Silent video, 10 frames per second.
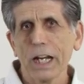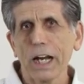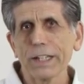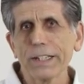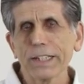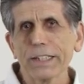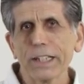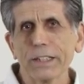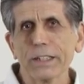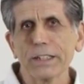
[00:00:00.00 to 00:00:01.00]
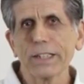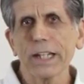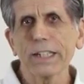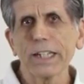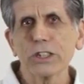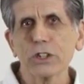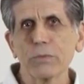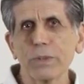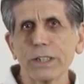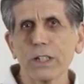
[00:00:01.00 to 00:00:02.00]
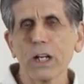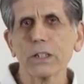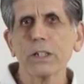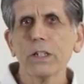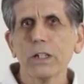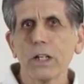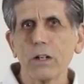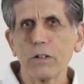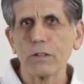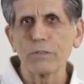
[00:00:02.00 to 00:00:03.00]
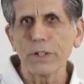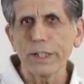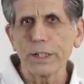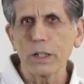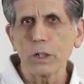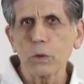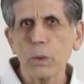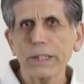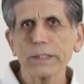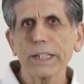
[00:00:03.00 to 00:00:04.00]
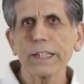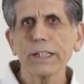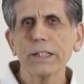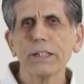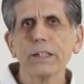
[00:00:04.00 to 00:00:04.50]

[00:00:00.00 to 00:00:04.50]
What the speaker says: I think that techniques should be done very quickly.